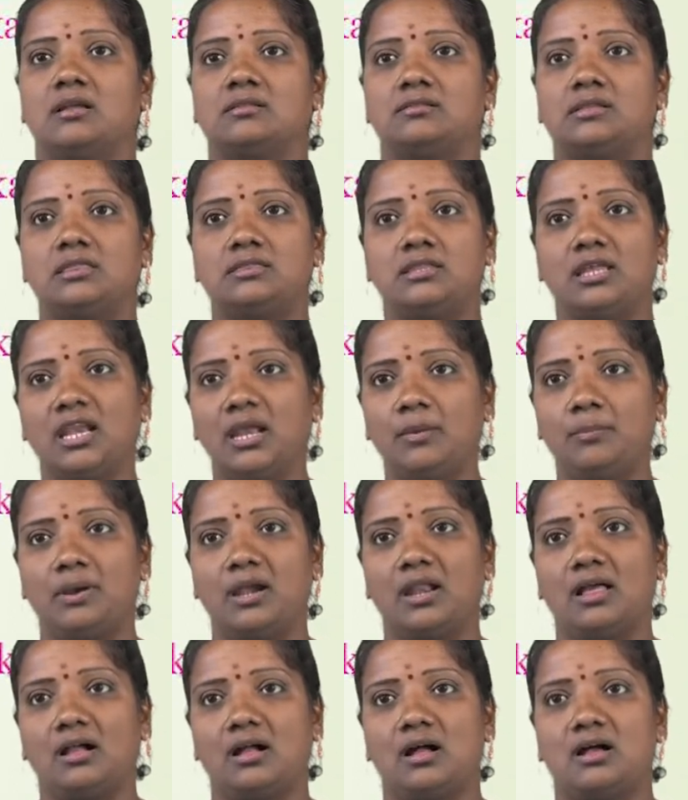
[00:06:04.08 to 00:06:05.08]
The
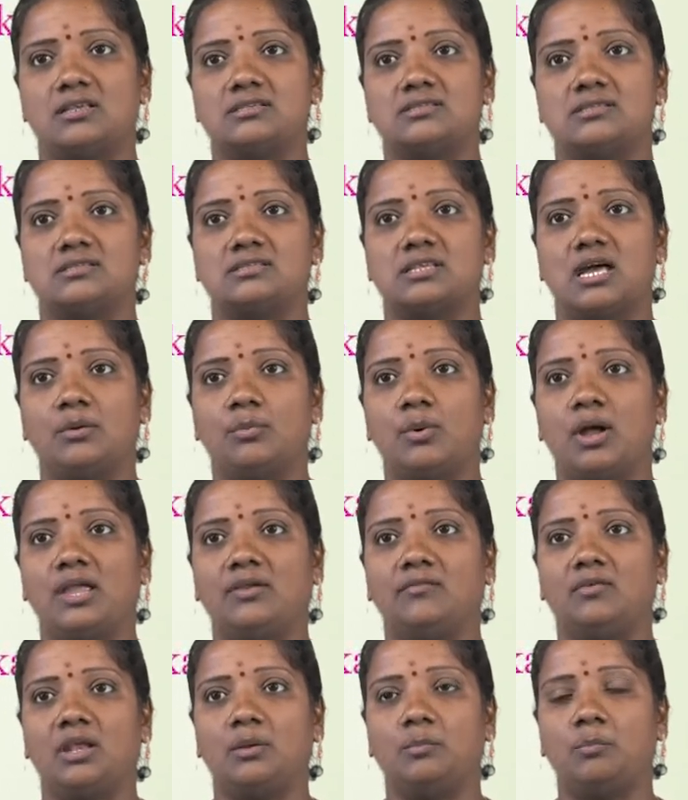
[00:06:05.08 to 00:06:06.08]
Tripitakas
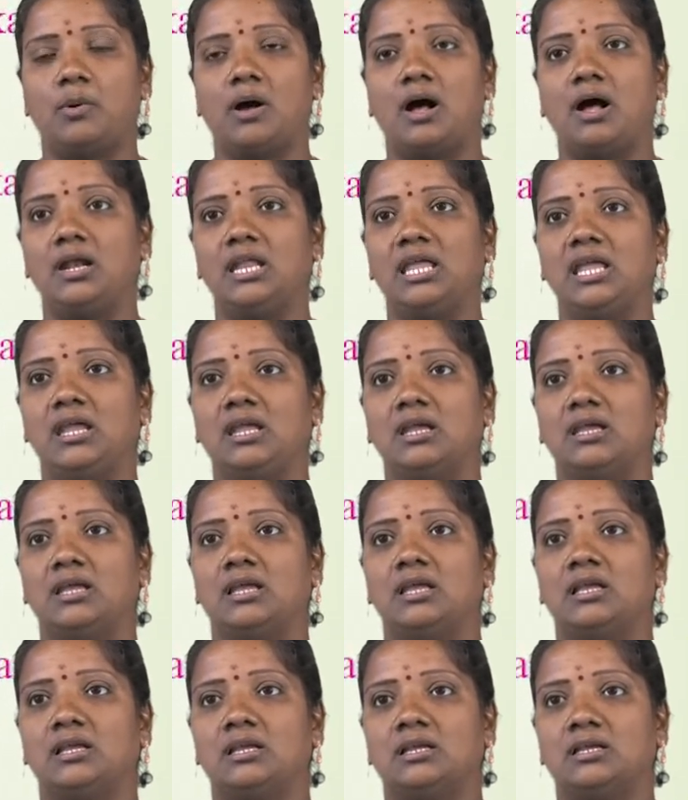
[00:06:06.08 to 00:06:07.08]
survive in Pali,
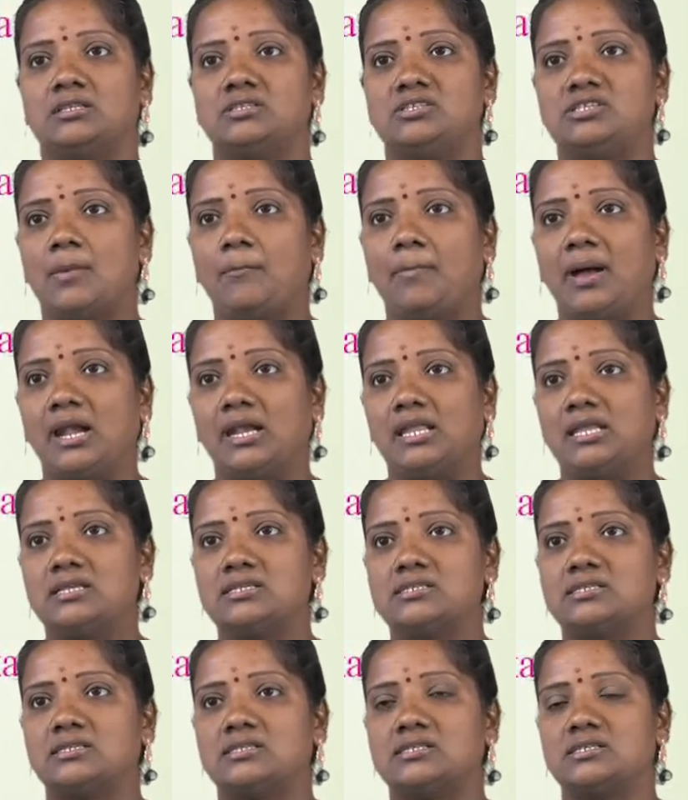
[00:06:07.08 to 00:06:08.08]

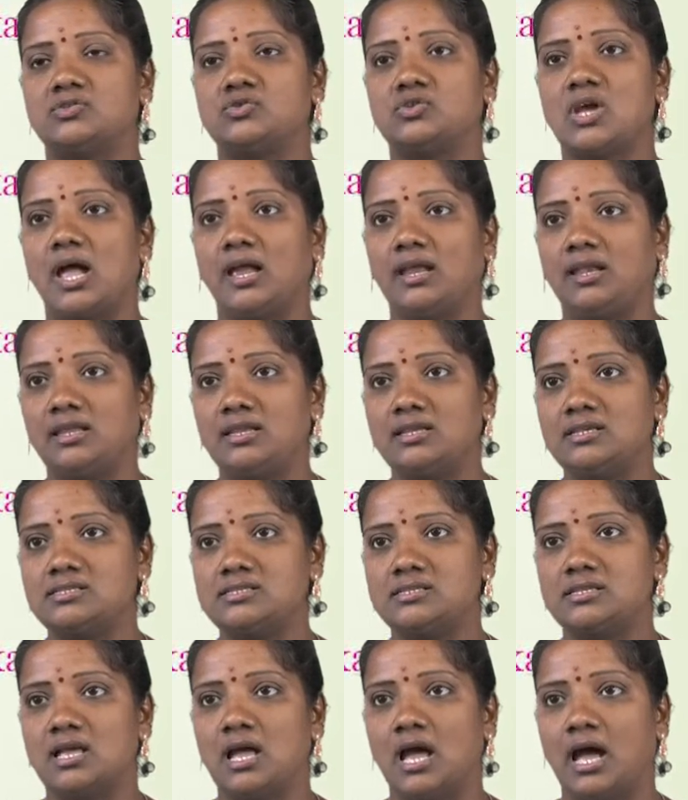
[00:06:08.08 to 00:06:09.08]
Japanese,
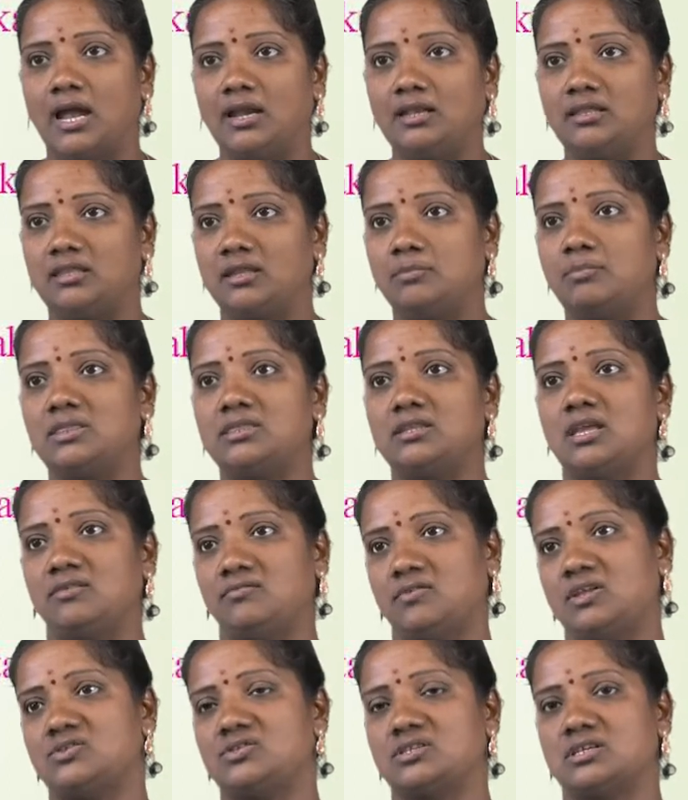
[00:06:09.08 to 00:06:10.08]
Chinese and Tibetan
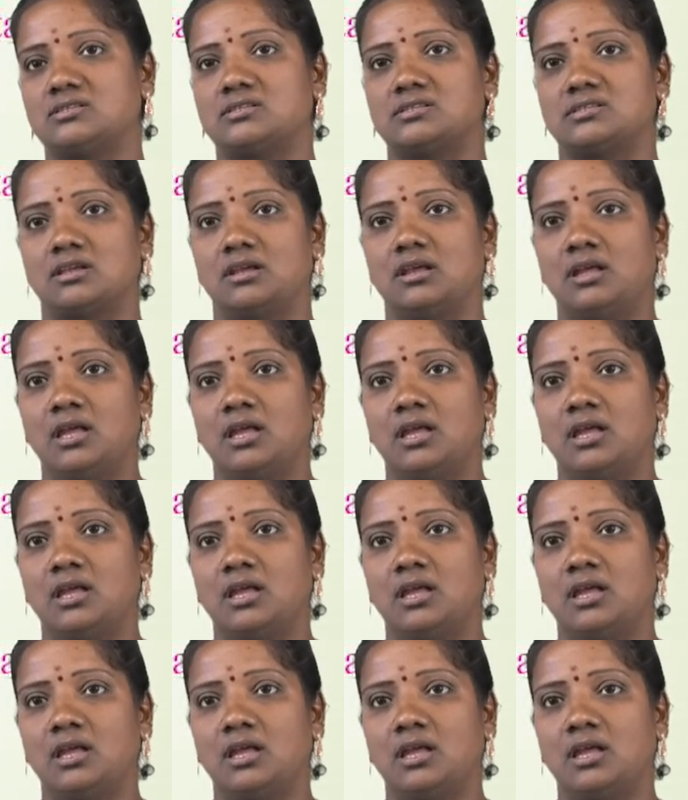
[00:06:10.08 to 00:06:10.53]
versions.